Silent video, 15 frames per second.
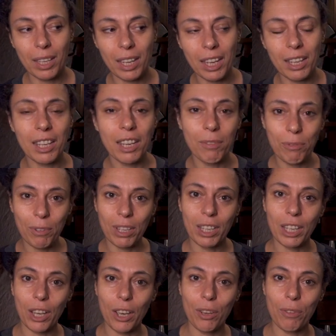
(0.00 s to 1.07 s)
in the
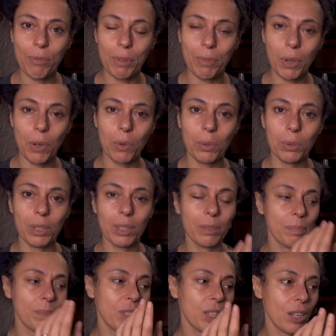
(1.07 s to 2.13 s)
infinity cove, we've got all the,
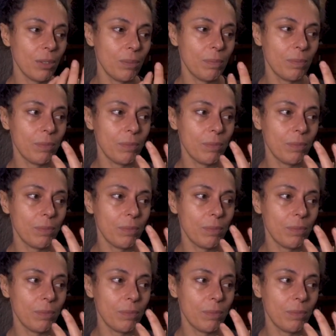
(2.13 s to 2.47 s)
you know,